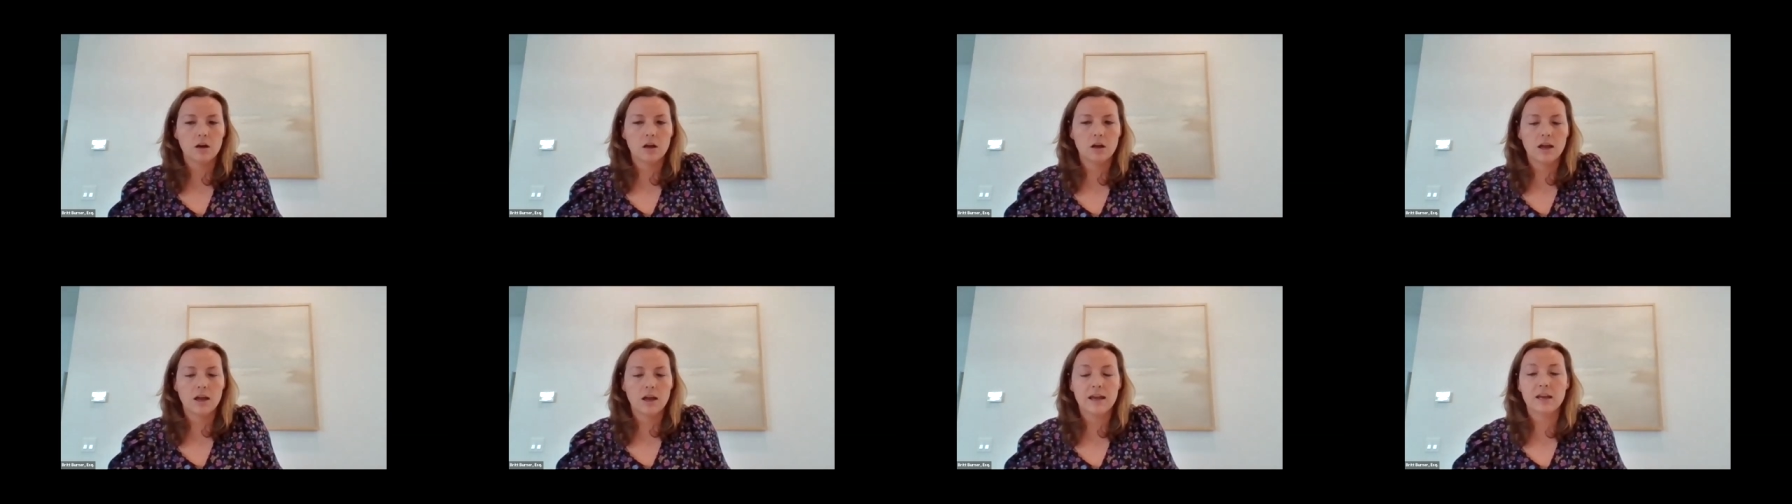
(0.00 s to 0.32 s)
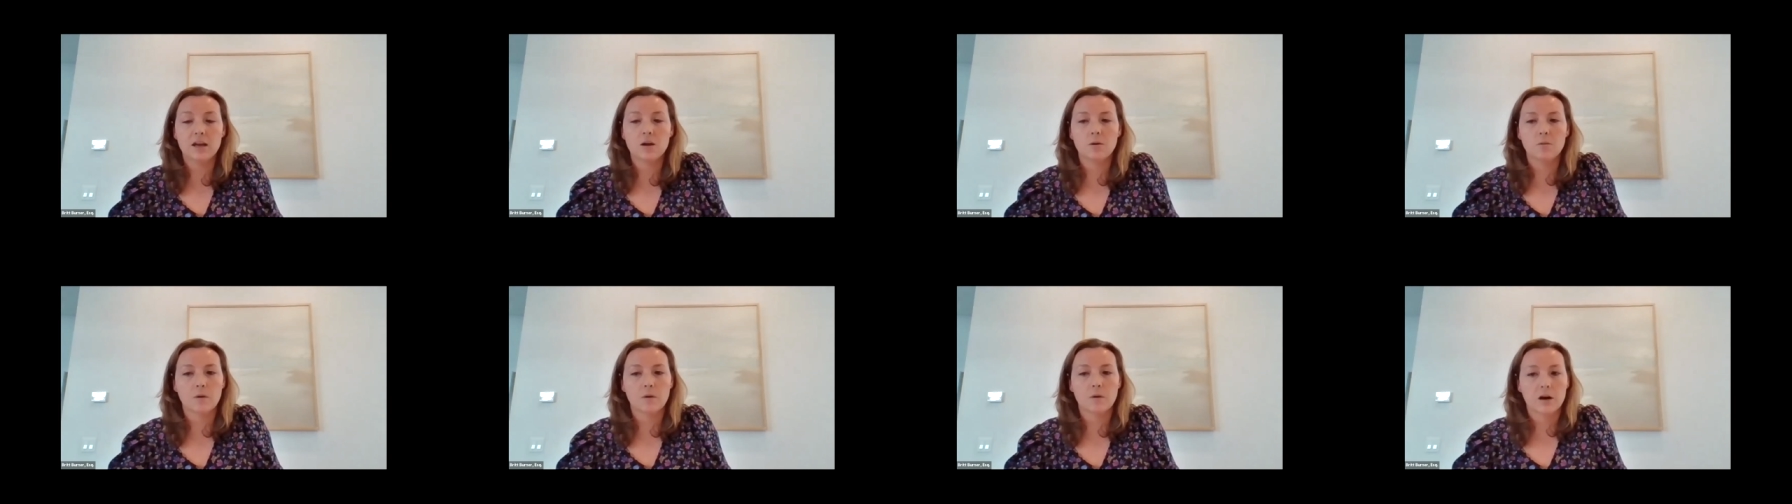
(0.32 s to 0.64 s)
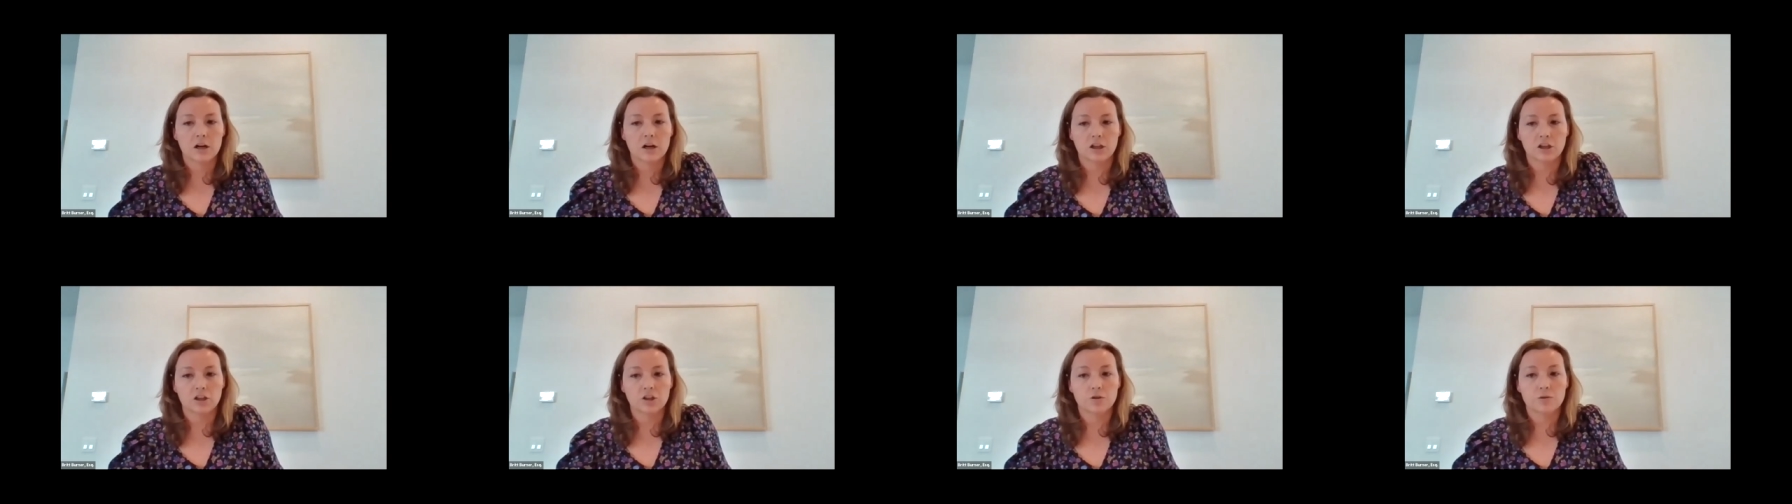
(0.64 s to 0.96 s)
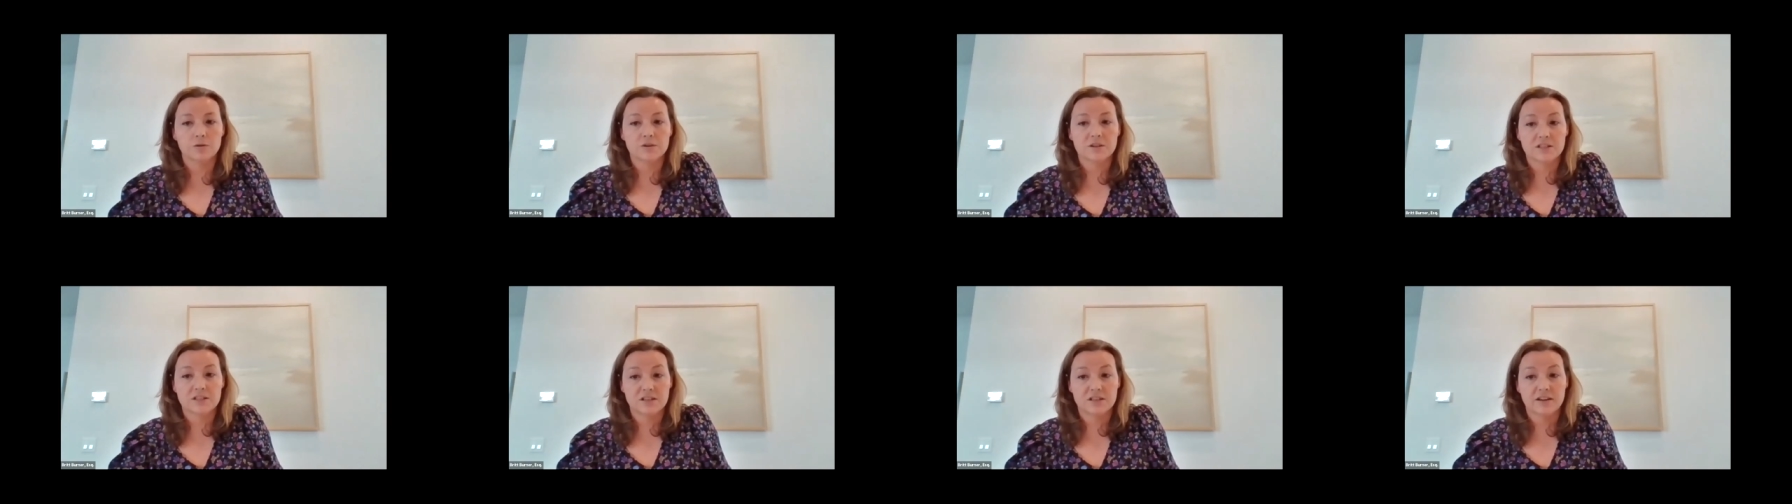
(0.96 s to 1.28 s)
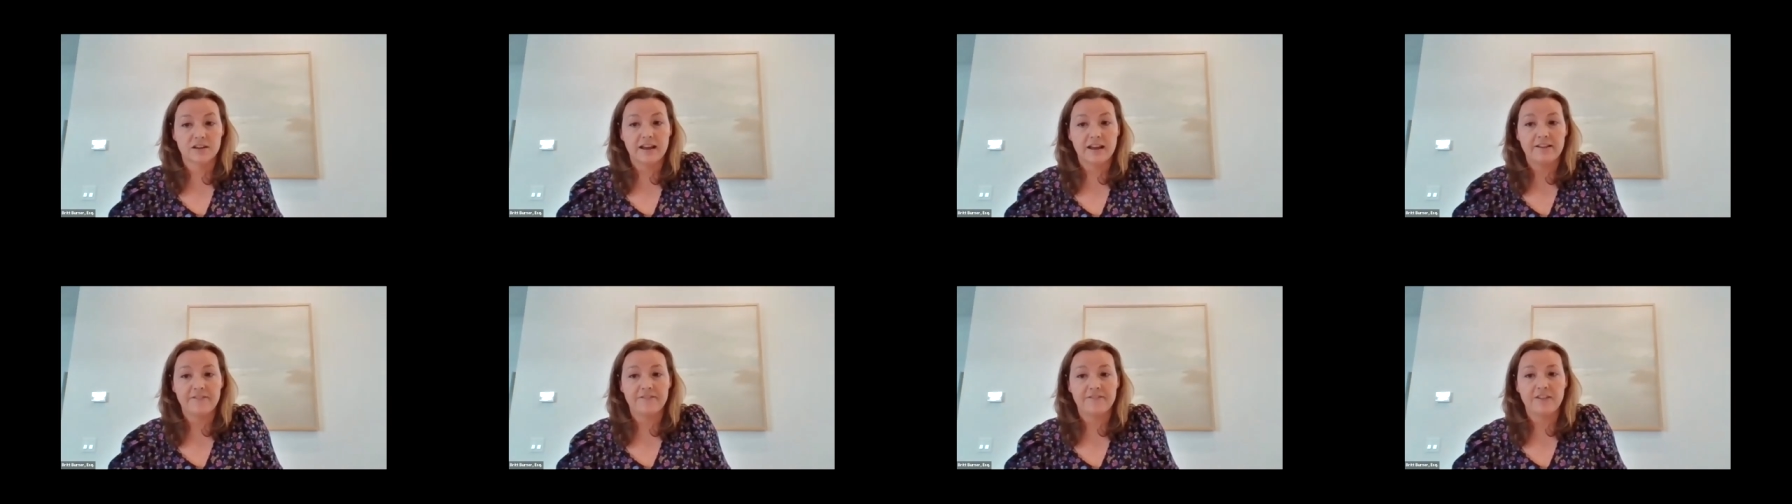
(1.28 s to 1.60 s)
anywhere close to
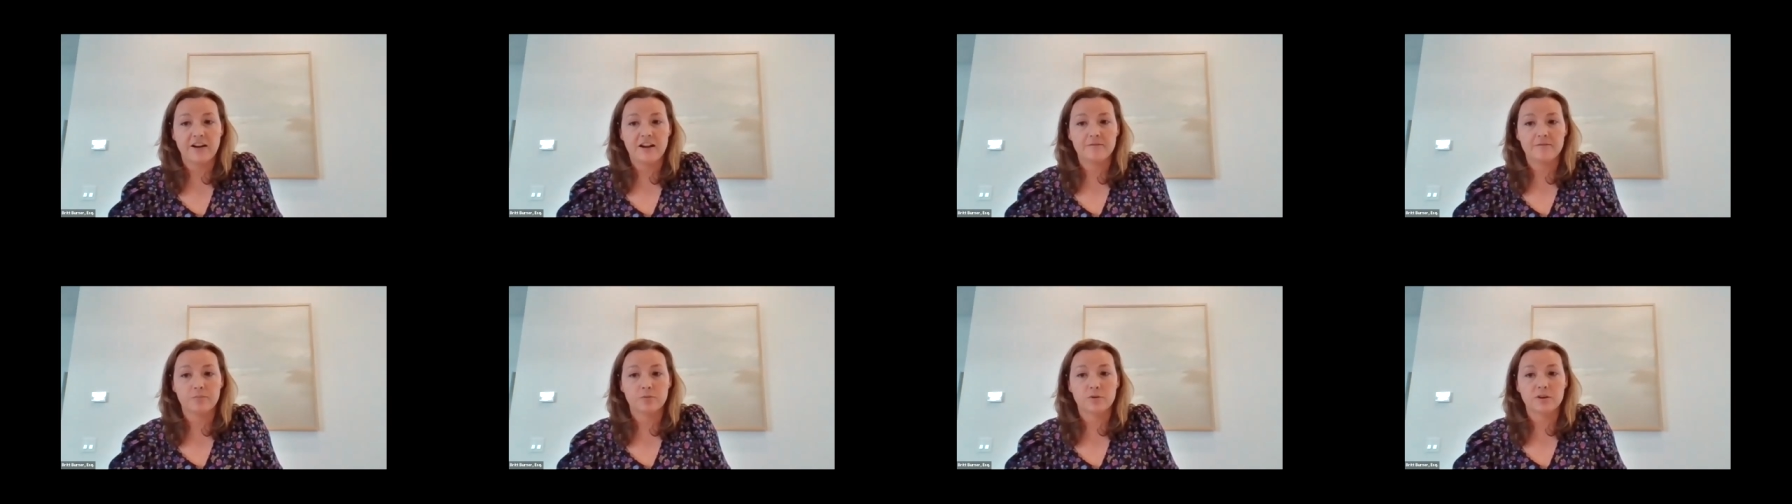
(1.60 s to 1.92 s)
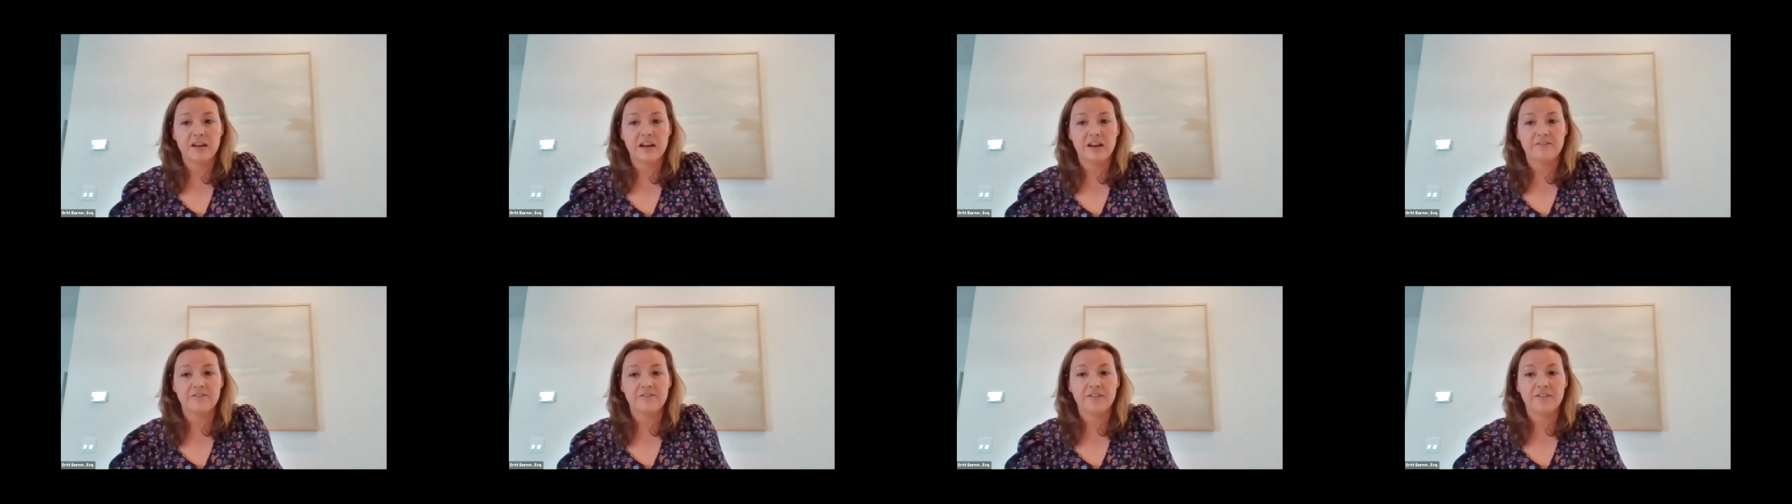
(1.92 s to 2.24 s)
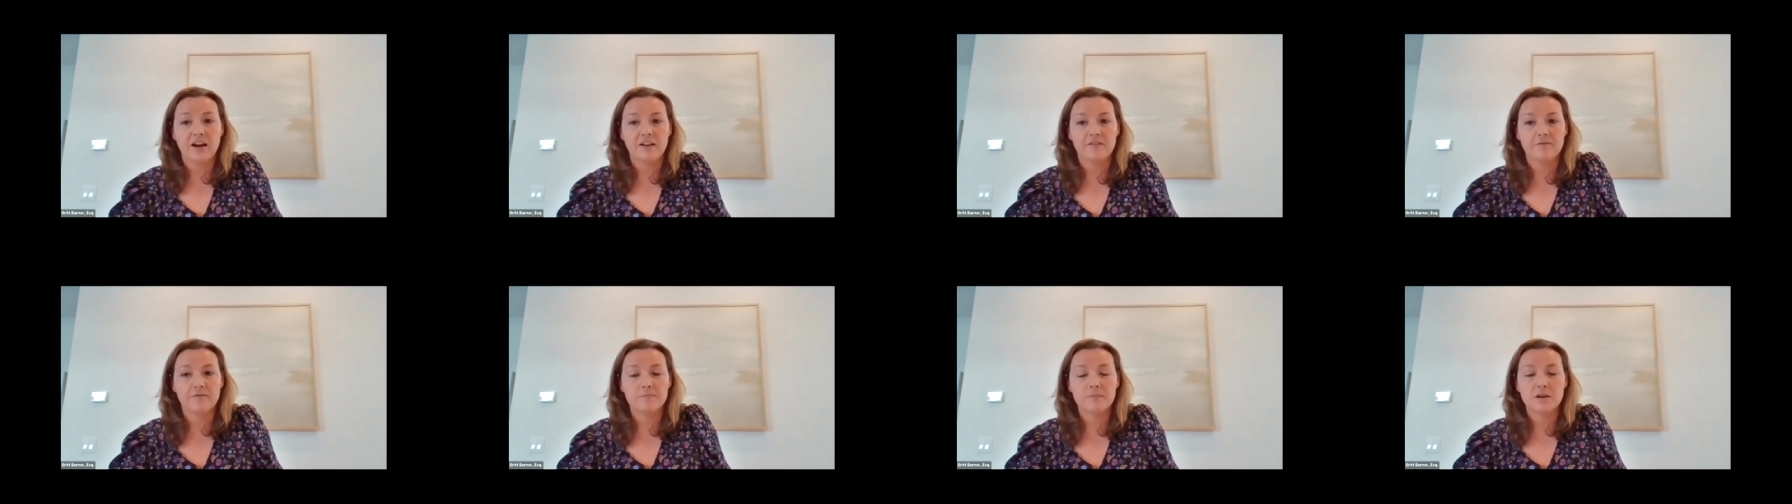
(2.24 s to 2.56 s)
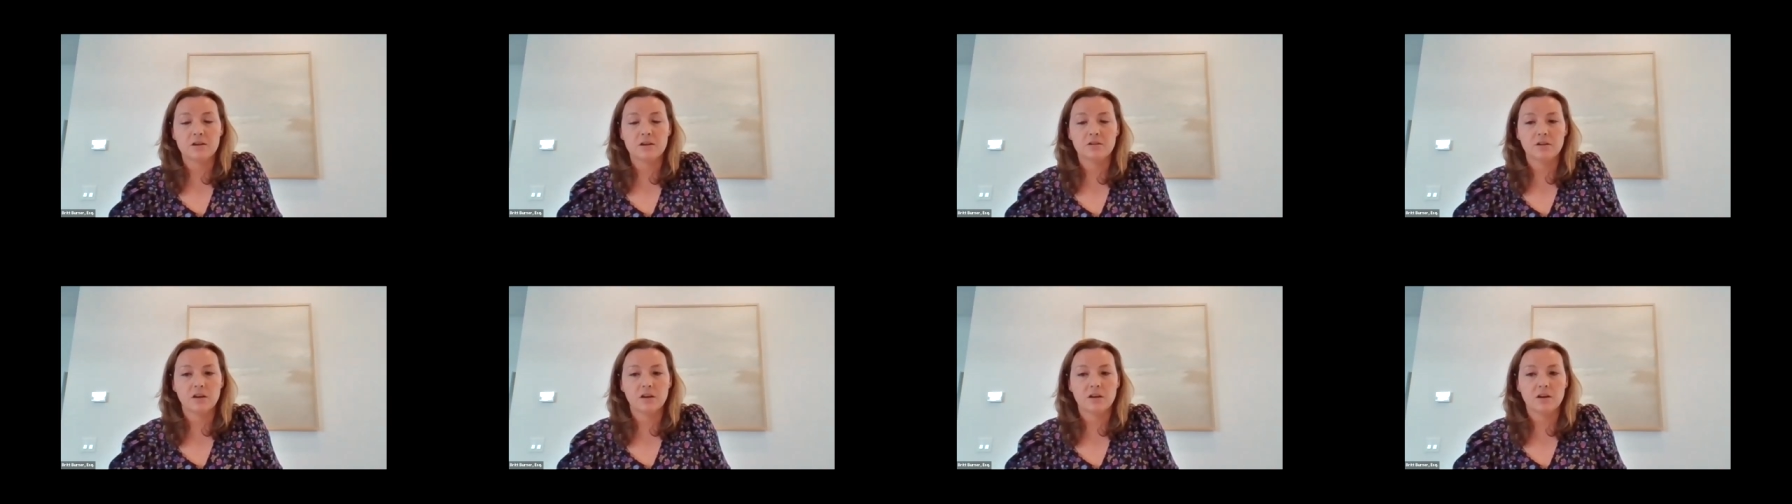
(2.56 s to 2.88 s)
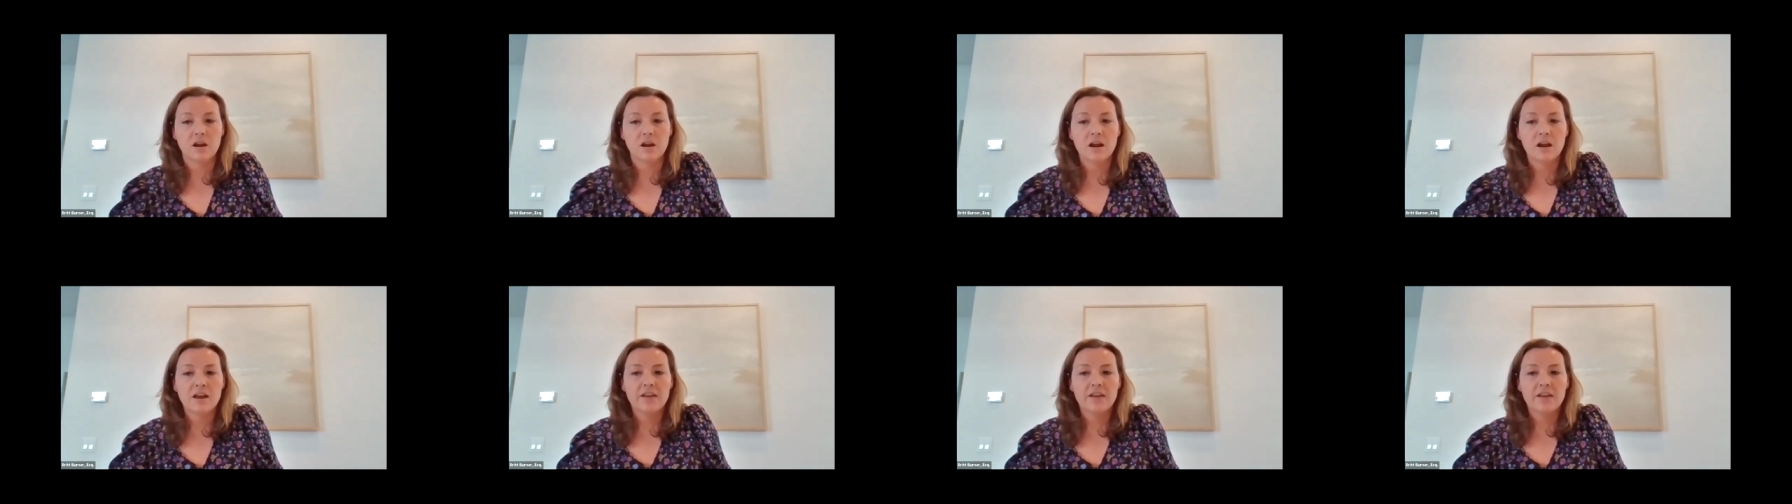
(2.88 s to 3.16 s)
that five point eight five million,